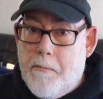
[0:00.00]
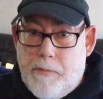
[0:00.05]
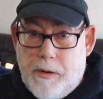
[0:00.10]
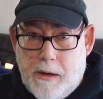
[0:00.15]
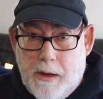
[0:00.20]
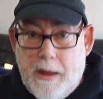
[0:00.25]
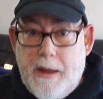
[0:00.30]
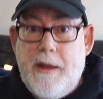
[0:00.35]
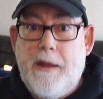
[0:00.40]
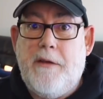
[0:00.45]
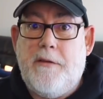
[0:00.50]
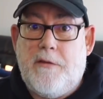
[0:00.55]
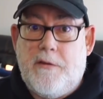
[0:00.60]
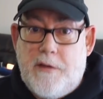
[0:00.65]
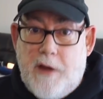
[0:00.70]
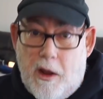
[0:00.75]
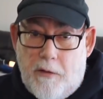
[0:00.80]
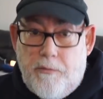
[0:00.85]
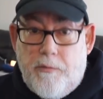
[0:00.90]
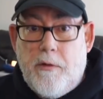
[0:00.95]
Please
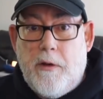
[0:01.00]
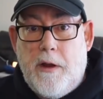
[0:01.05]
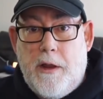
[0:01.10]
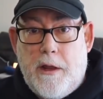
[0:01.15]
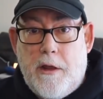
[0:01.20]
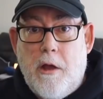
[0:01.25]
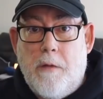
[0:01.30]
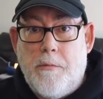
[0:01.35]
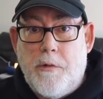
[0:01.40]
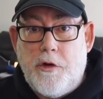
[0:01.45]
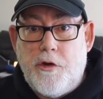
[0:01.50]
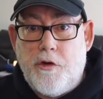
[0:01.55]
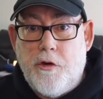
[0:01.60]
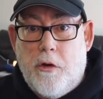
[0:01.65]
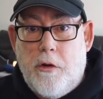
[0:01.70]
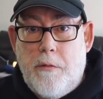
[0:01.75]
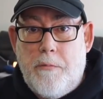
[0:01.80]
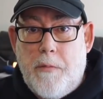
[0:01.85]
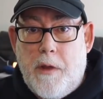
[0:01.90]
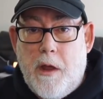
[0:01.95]
definitely come and
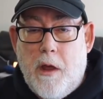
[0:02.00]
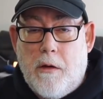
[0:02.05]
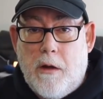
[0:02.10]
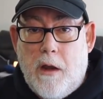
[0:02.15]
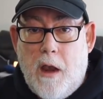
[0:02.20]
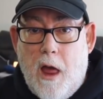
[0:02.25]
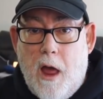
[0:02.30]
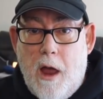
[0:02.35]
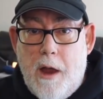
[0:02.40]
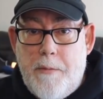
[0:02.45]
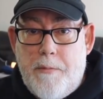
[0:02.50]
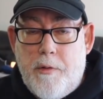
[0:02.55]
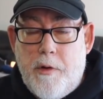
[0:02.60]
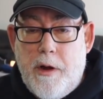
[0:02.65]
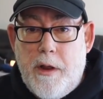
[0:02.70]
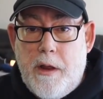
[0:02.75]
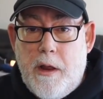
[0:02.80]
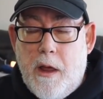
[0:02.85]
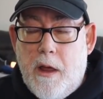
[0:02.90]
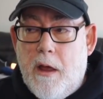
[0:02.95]
join me on
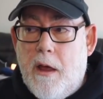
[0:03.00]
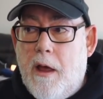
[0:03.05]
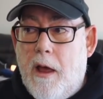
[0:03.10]
Library.